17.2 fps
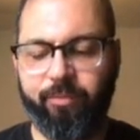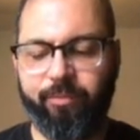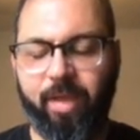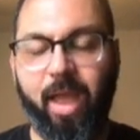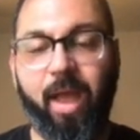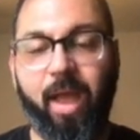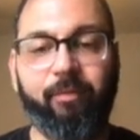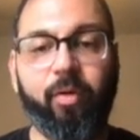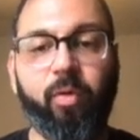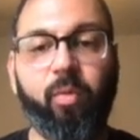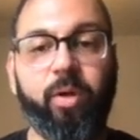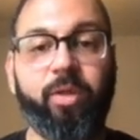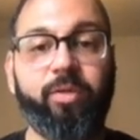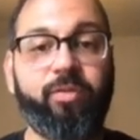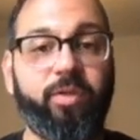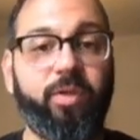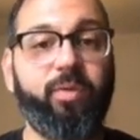everyone
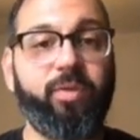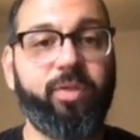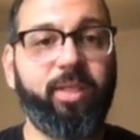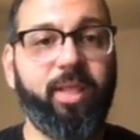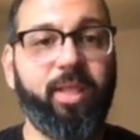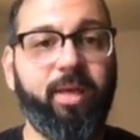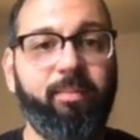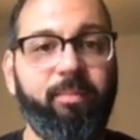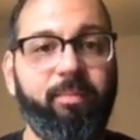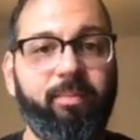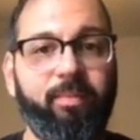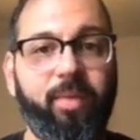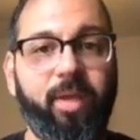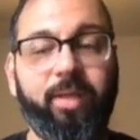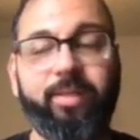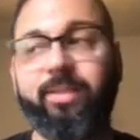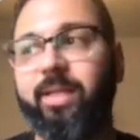is using them,
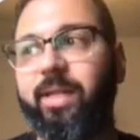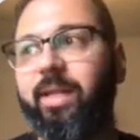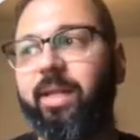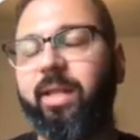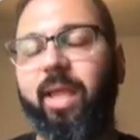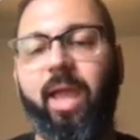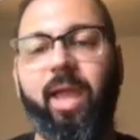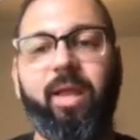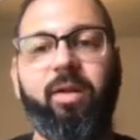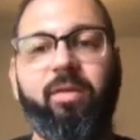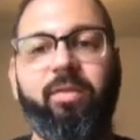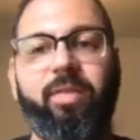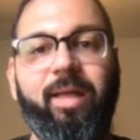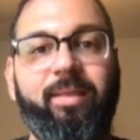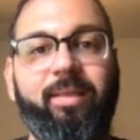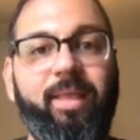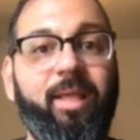it's an indicator
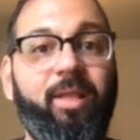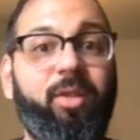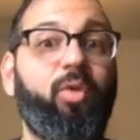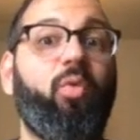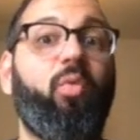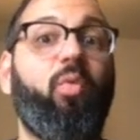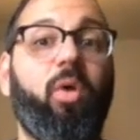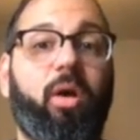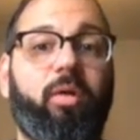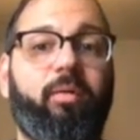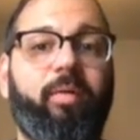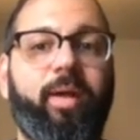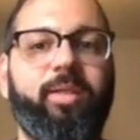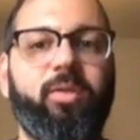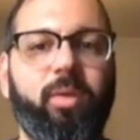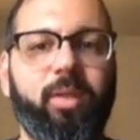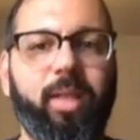that they do work,
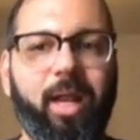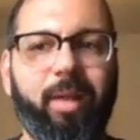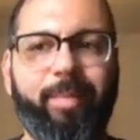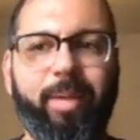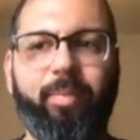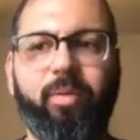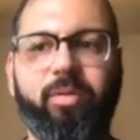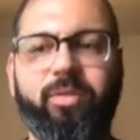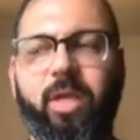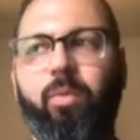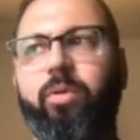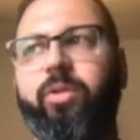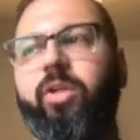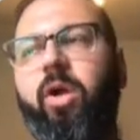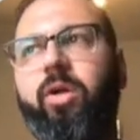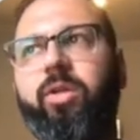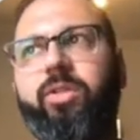right? So a lot of people say, well,
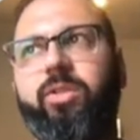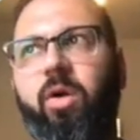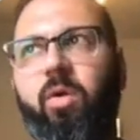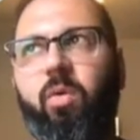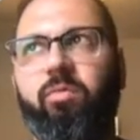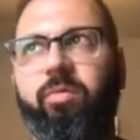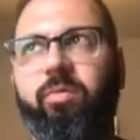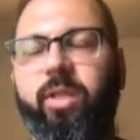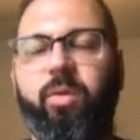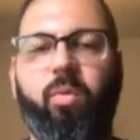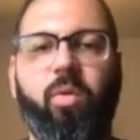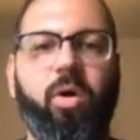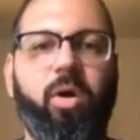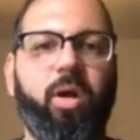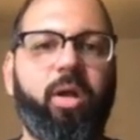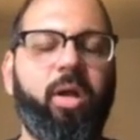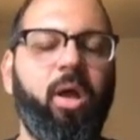charts don't really
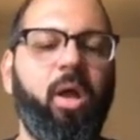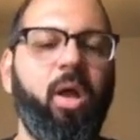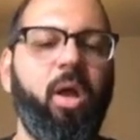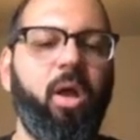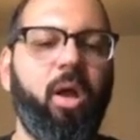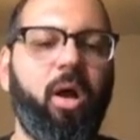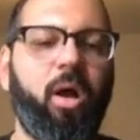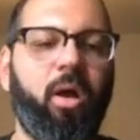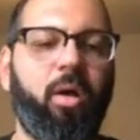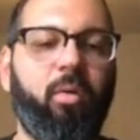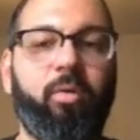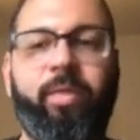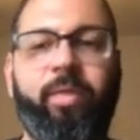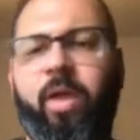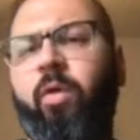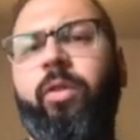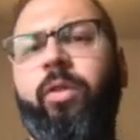work, or
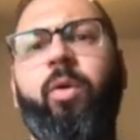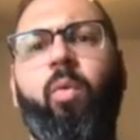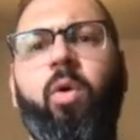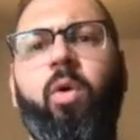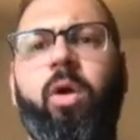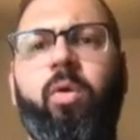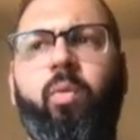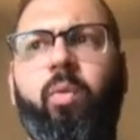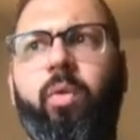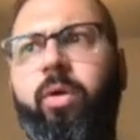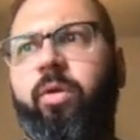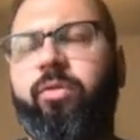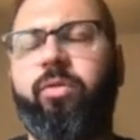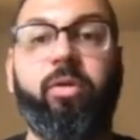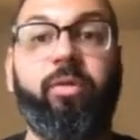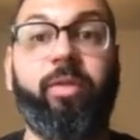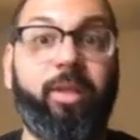they only work
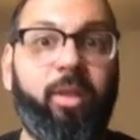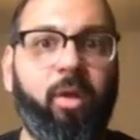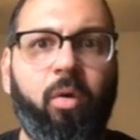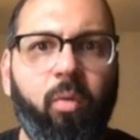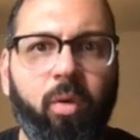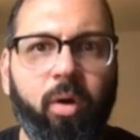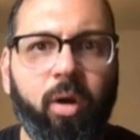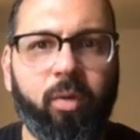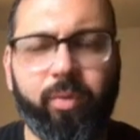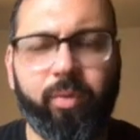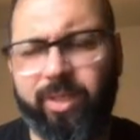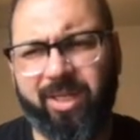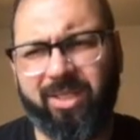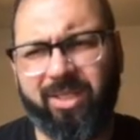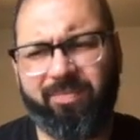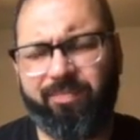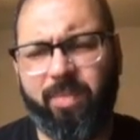until they don't work, which
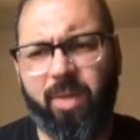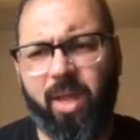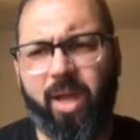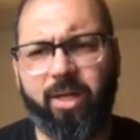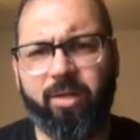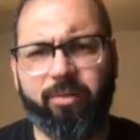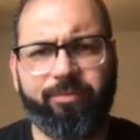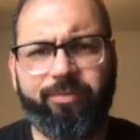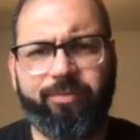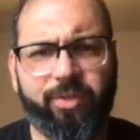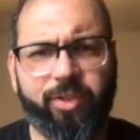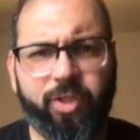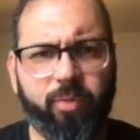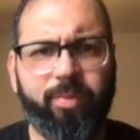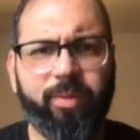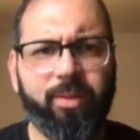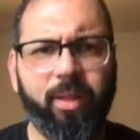is kind of
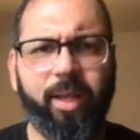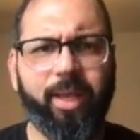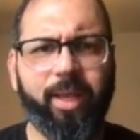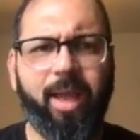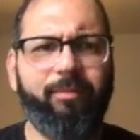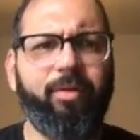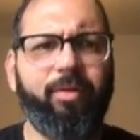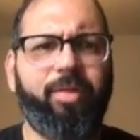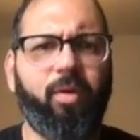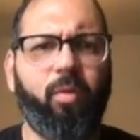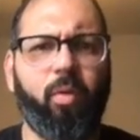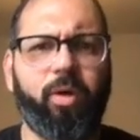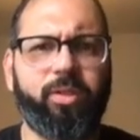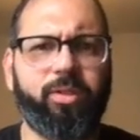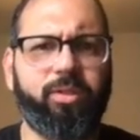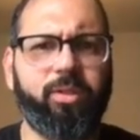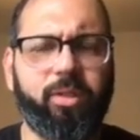stupid. Like everything
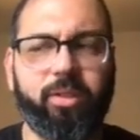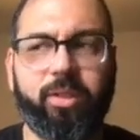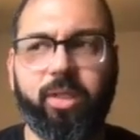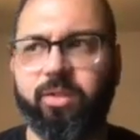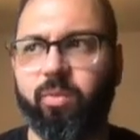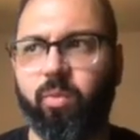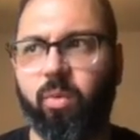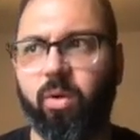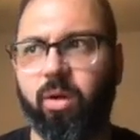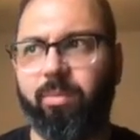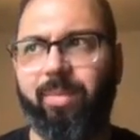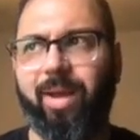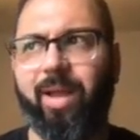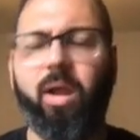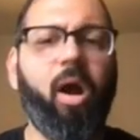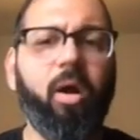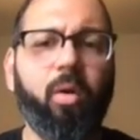works until it doesn't work. My
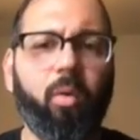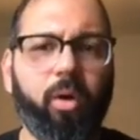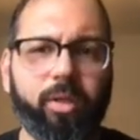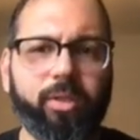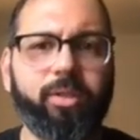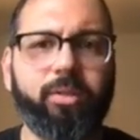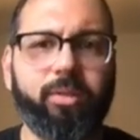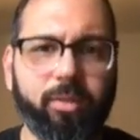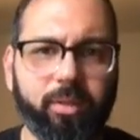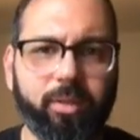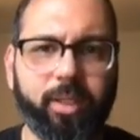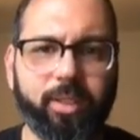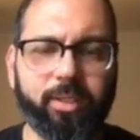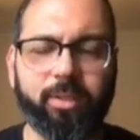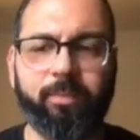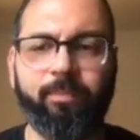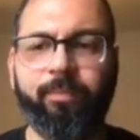car works until it doesn't.